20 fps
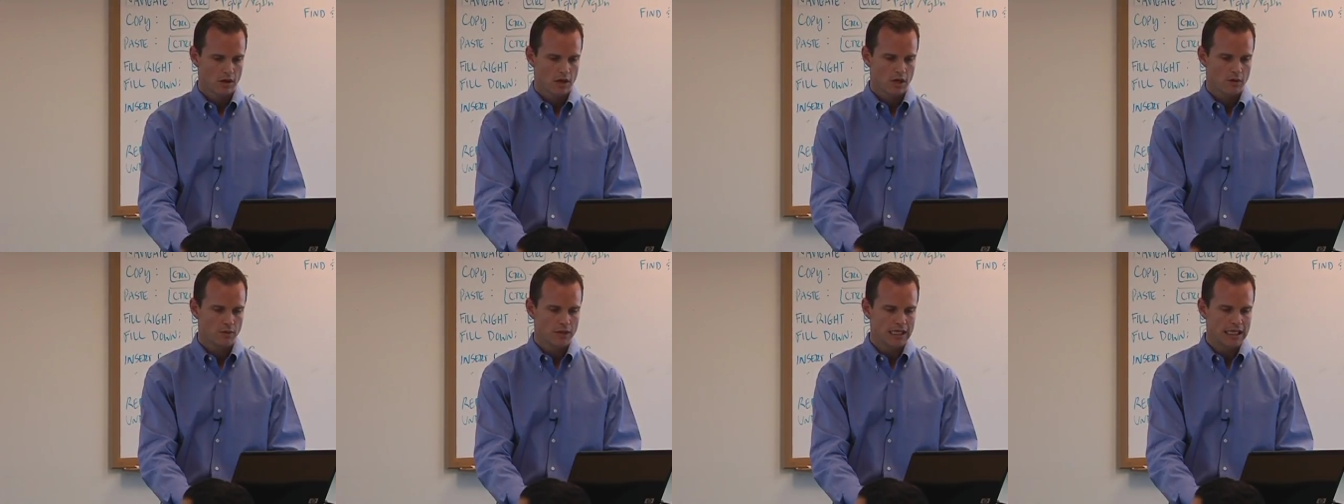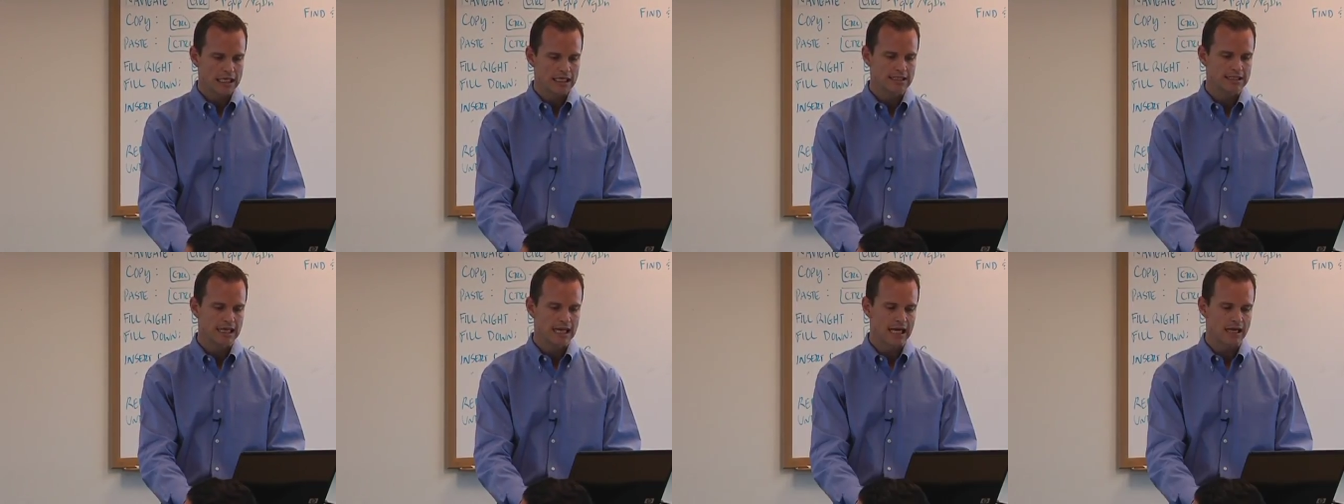And we
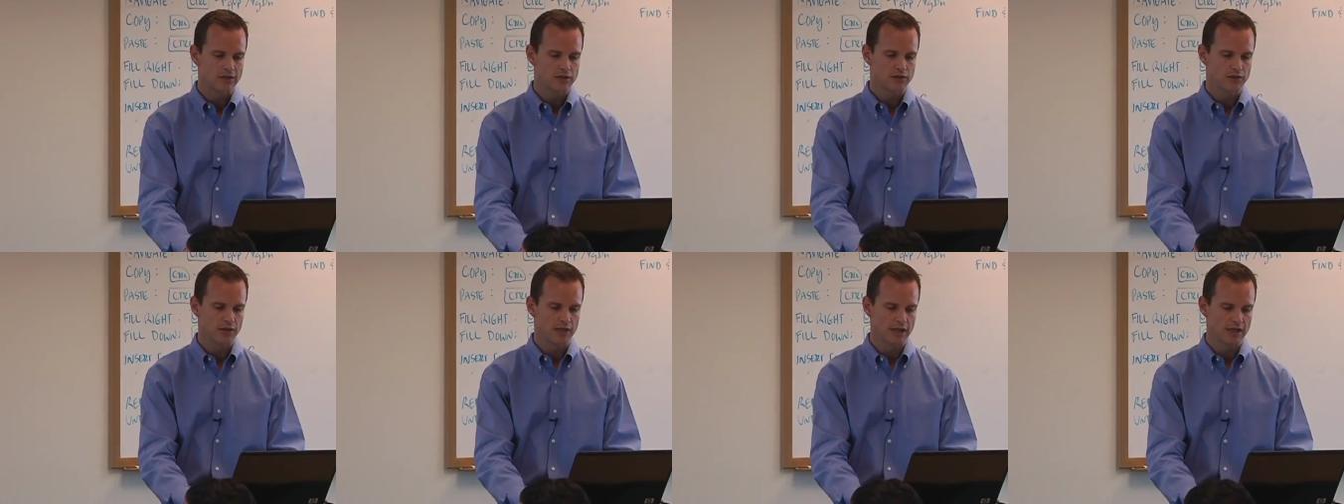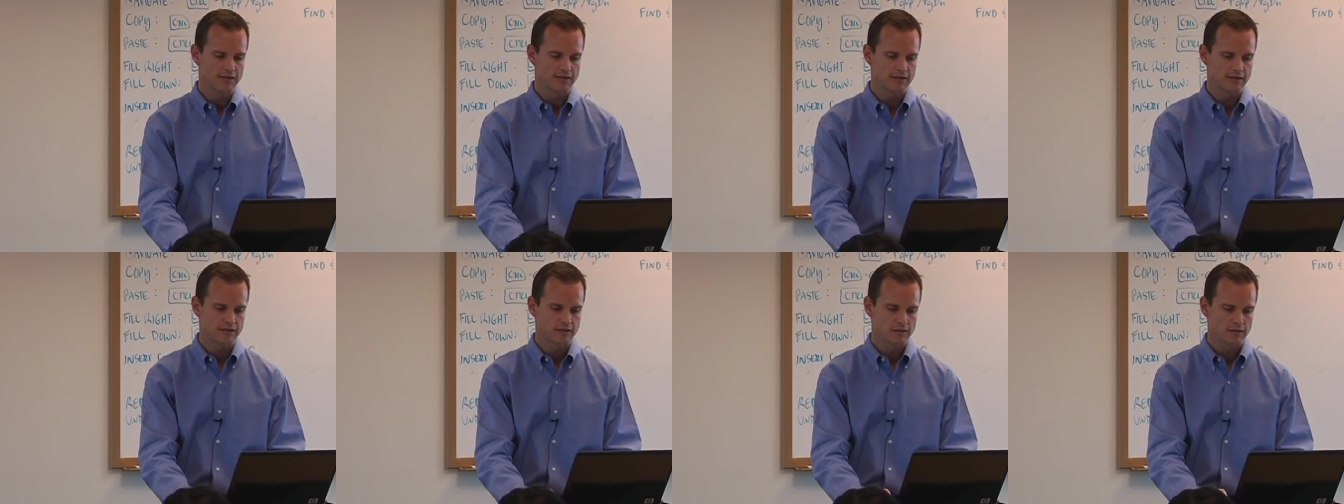need to enter
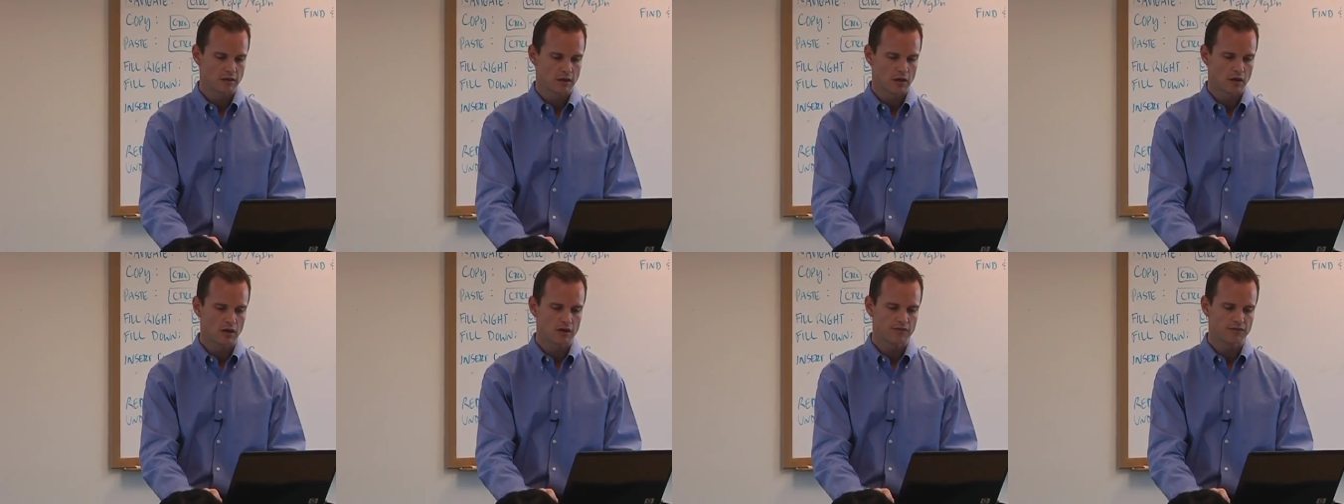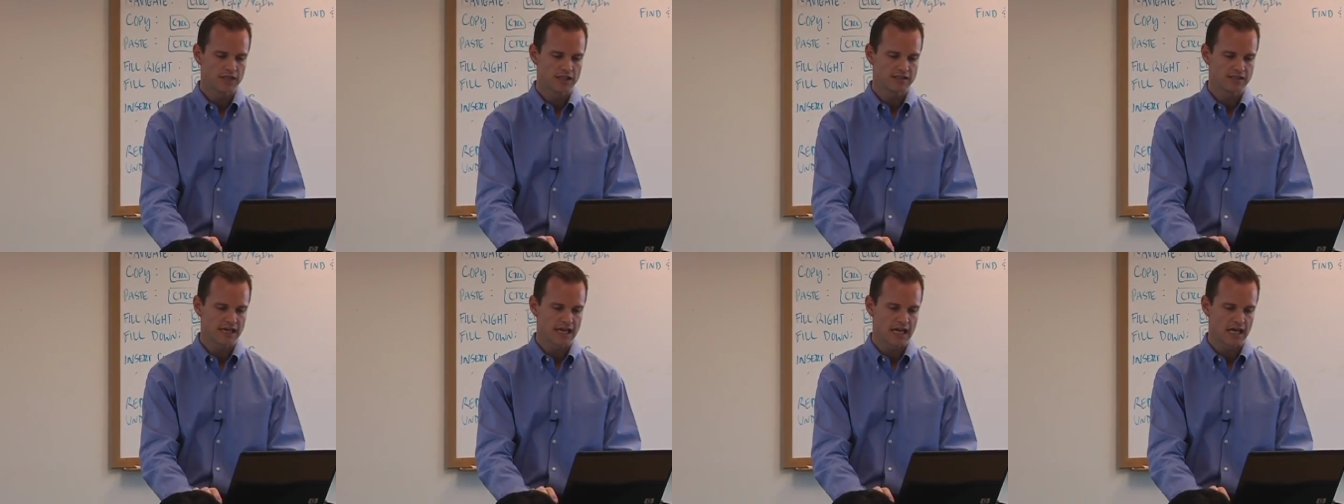this. All of
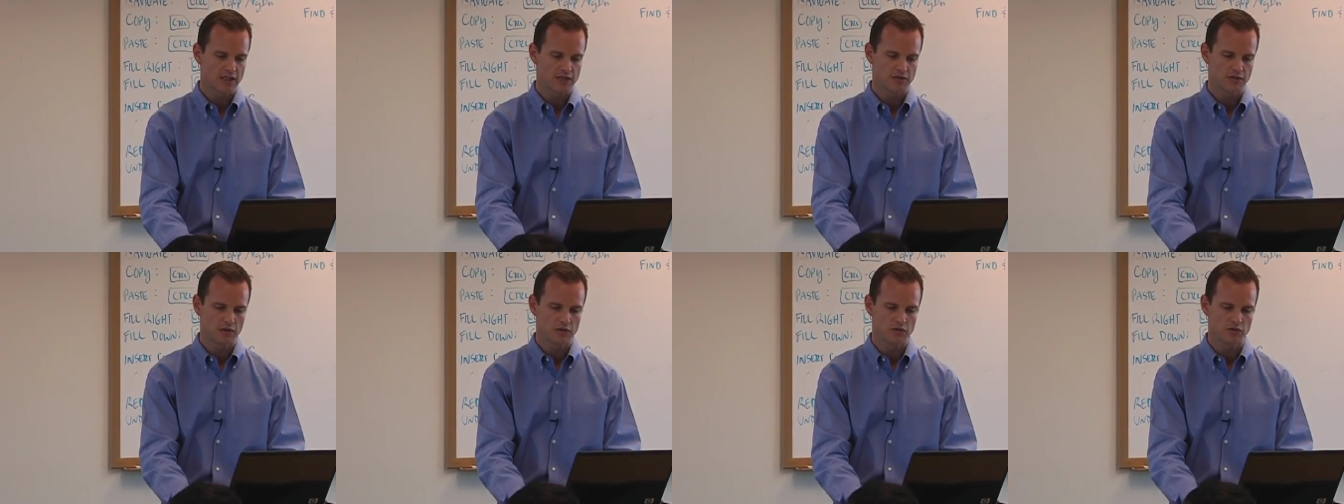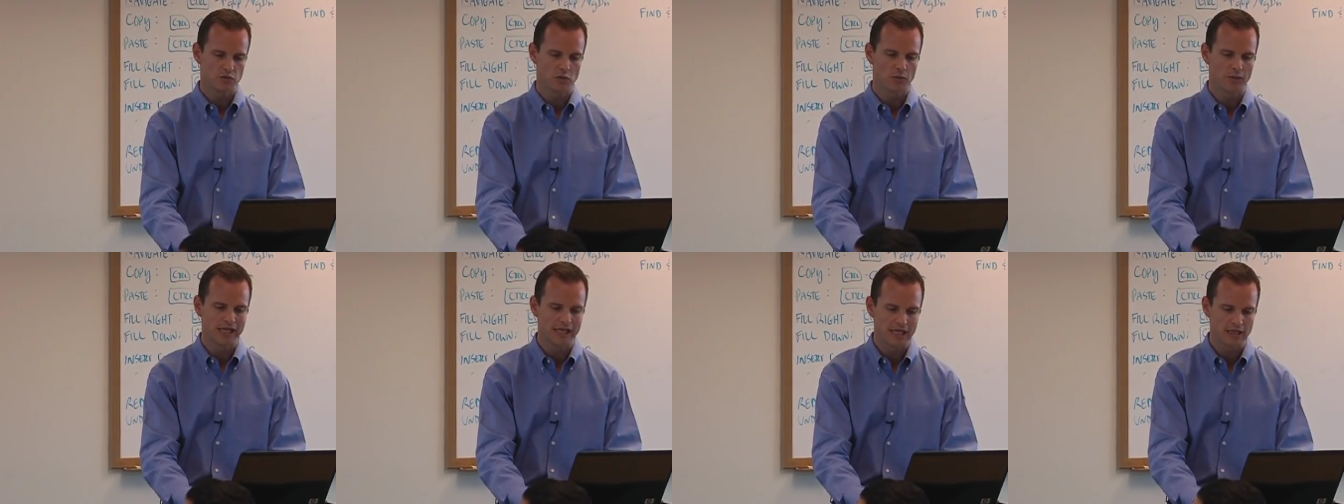these cash flows
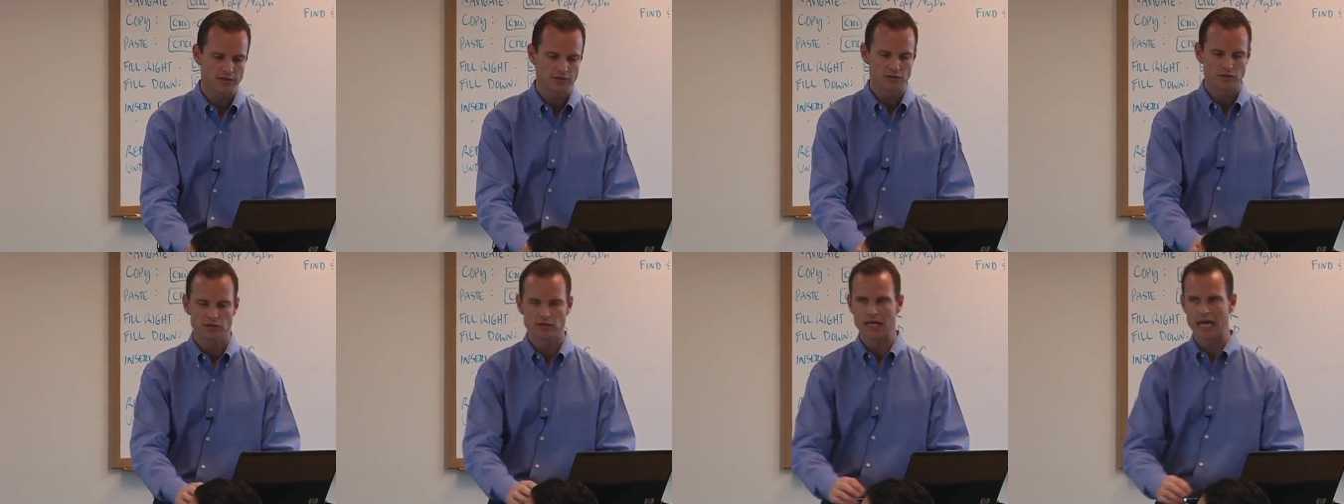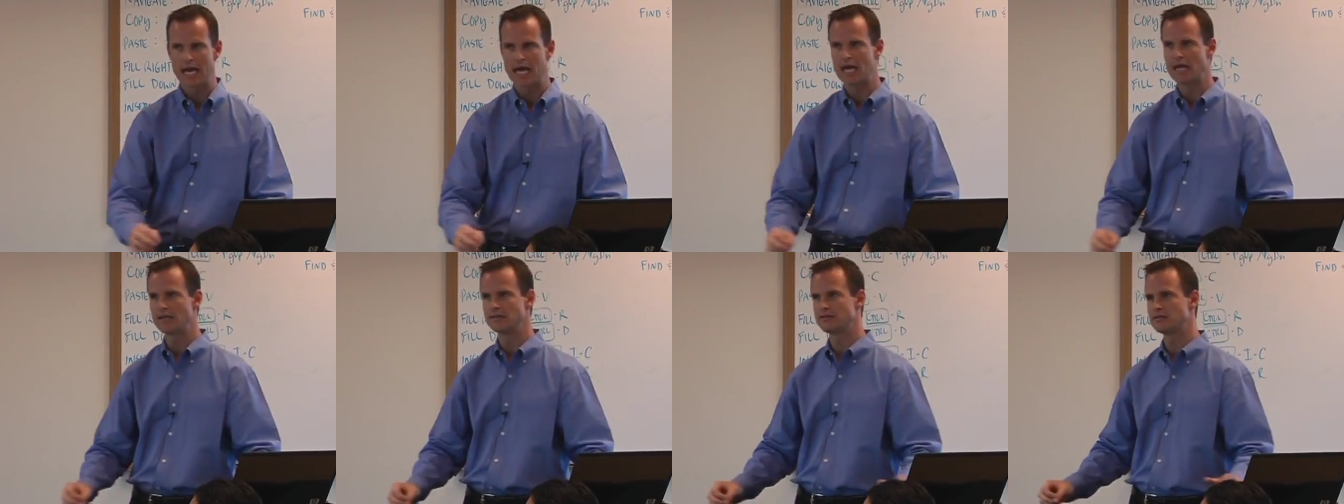will be entered
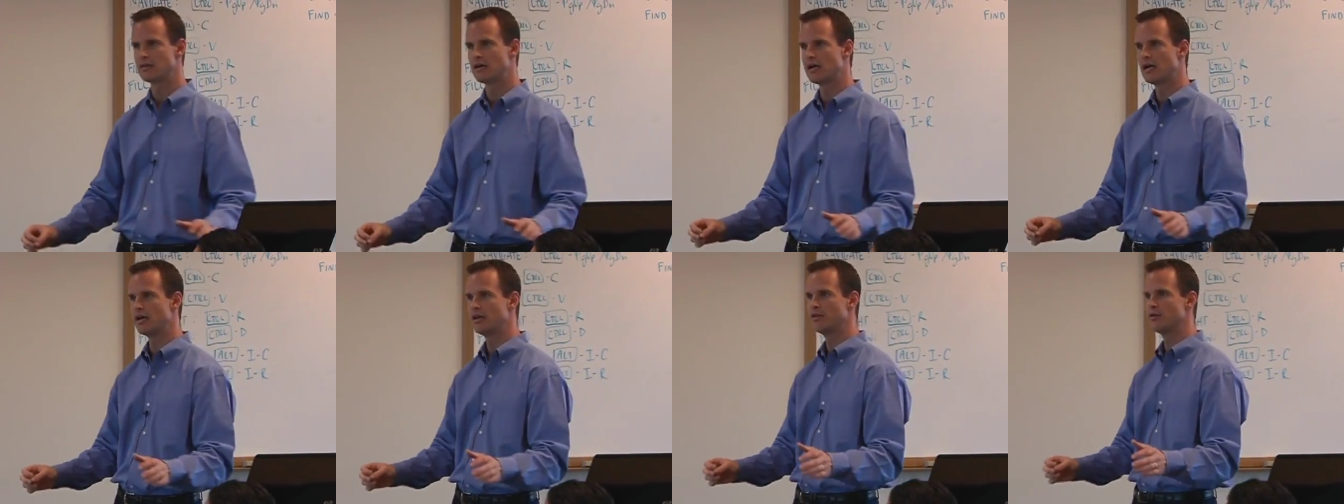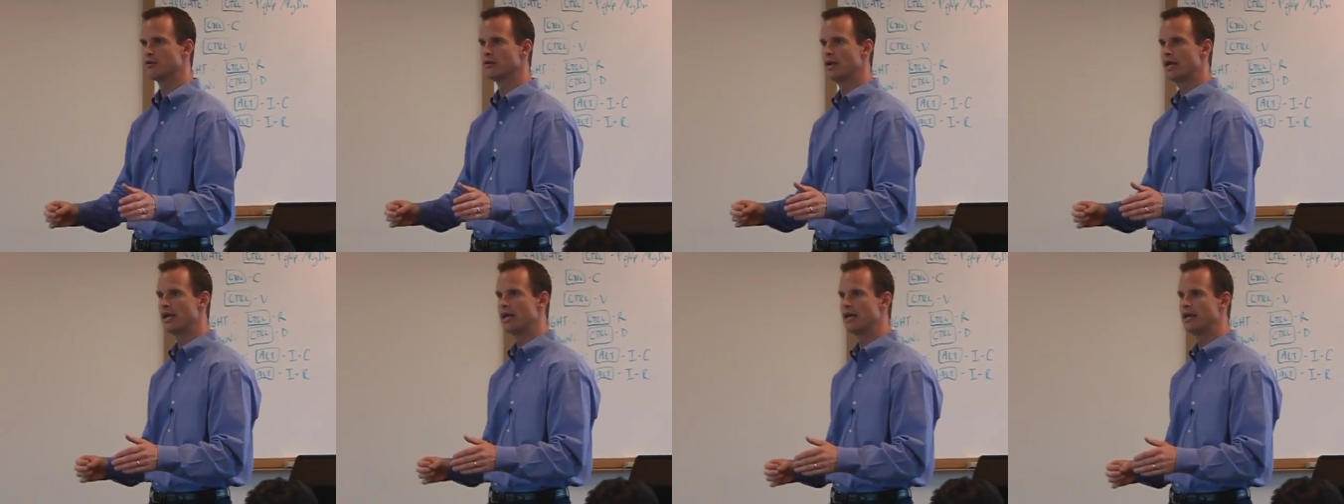as either
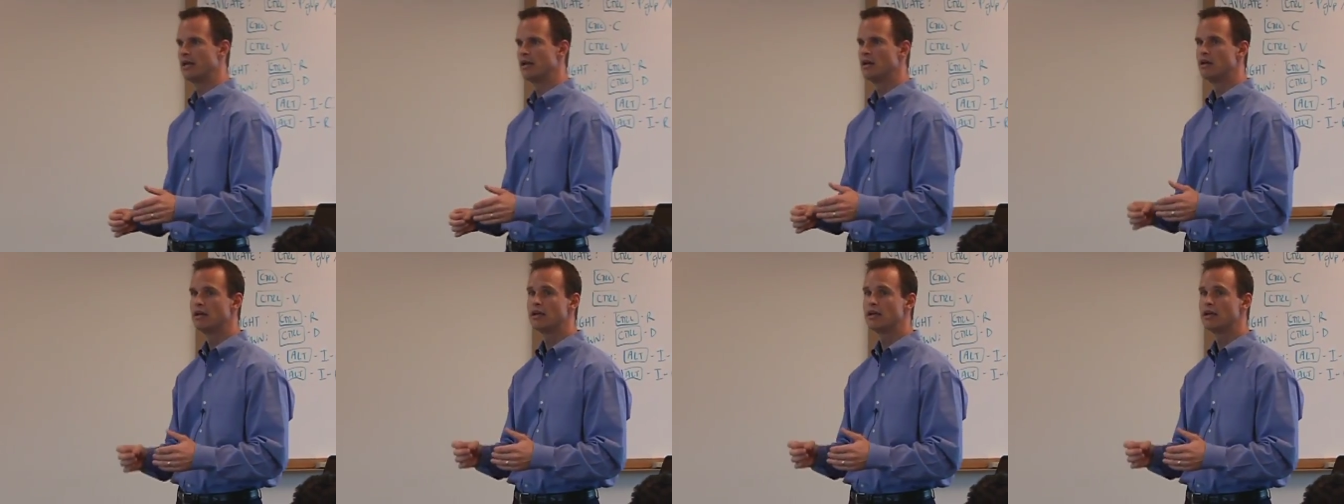a